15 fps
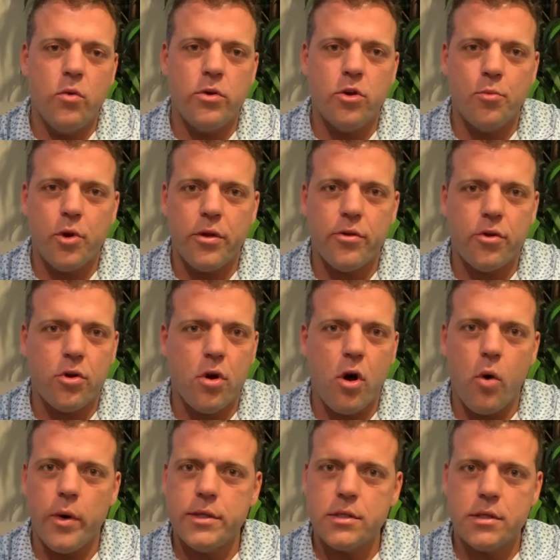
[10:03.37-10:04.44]
and your brother are
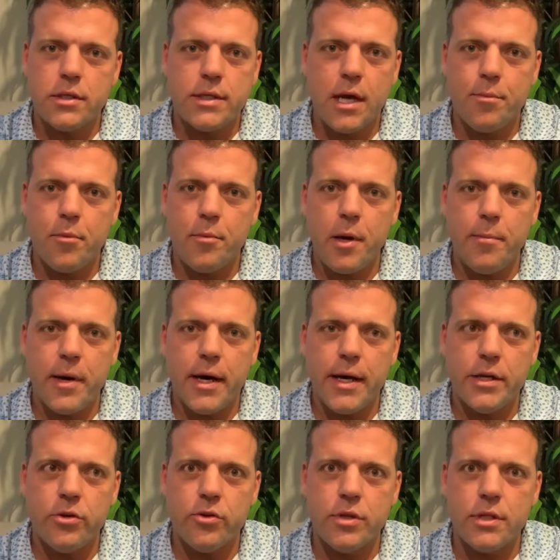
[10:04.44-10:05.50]
always on the top of my
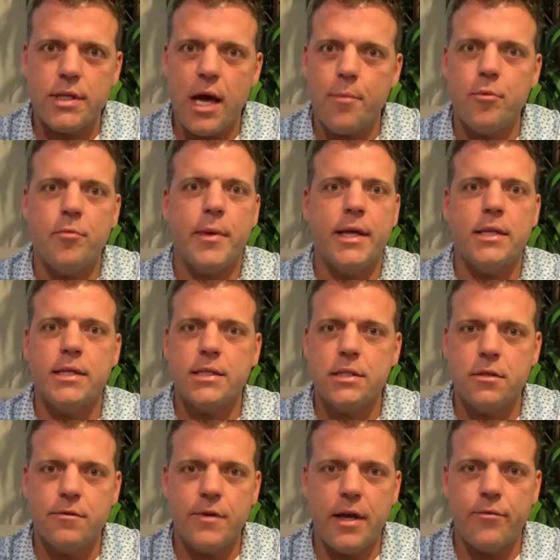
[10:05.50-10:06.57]
mind. You're on the top of my list
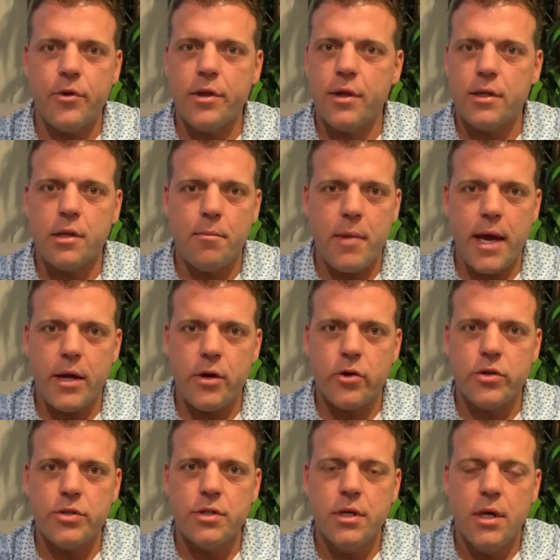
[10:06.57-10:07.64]
of everything that
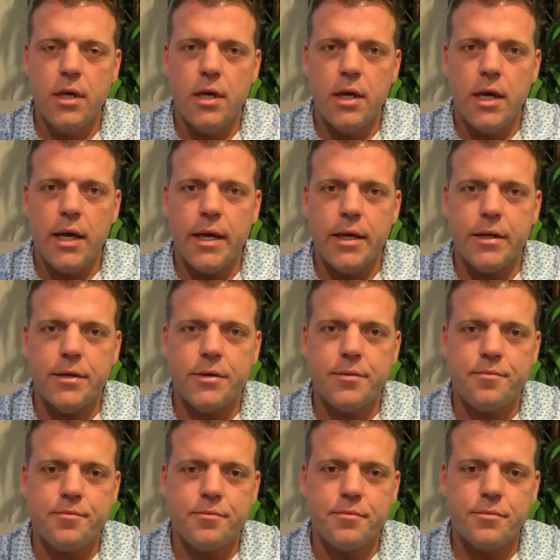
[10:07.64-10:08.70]
matters. And,
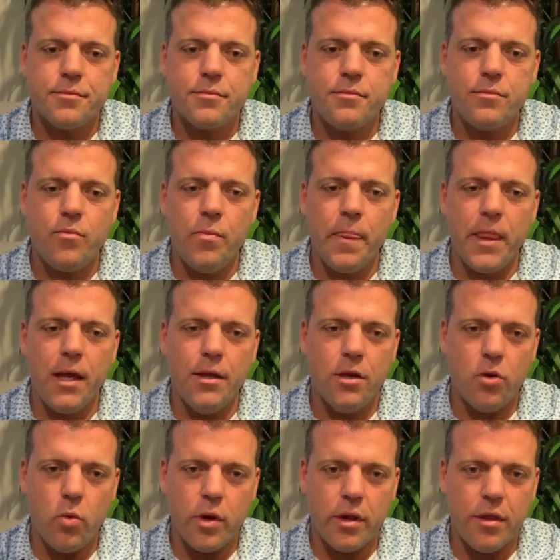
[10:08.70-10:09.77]
you know,
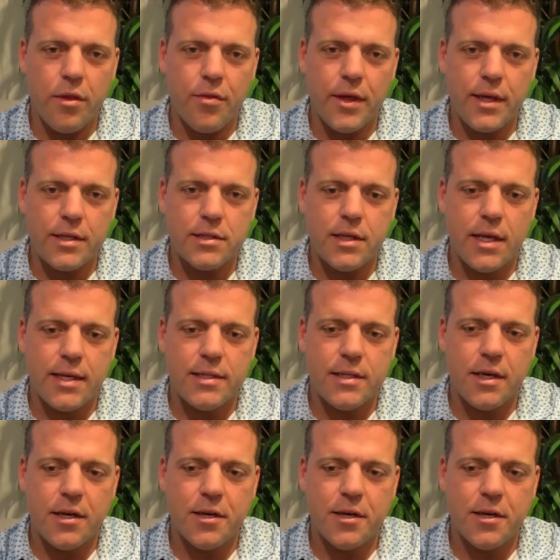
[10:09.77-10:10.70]
one of the things that